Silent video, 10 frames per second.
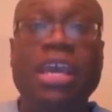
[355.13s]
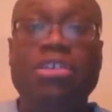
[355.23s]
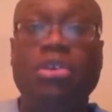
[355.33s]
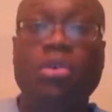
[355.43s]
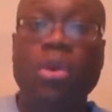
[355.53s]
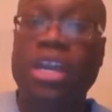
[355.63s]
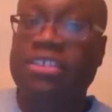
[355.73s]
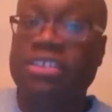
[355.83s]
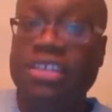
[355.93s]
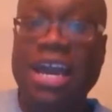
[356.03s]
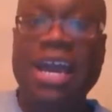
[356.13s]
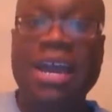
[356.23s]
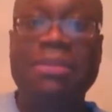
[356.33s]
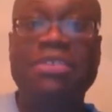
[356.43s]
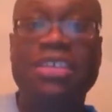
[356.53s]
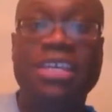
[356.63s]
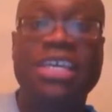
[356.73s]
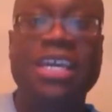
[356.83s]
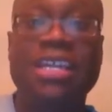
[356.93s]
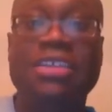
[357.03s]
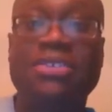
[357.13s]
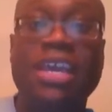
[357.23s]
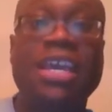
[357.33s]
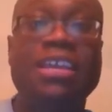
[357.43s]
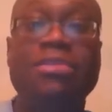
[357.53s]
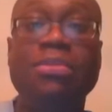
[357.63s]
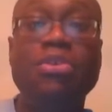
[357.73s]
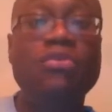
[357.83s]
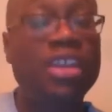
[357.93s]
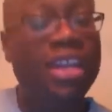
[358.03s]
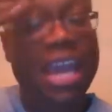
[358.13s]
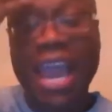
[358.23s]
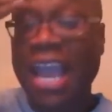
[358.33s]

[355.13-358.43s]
So it's time to get things moving,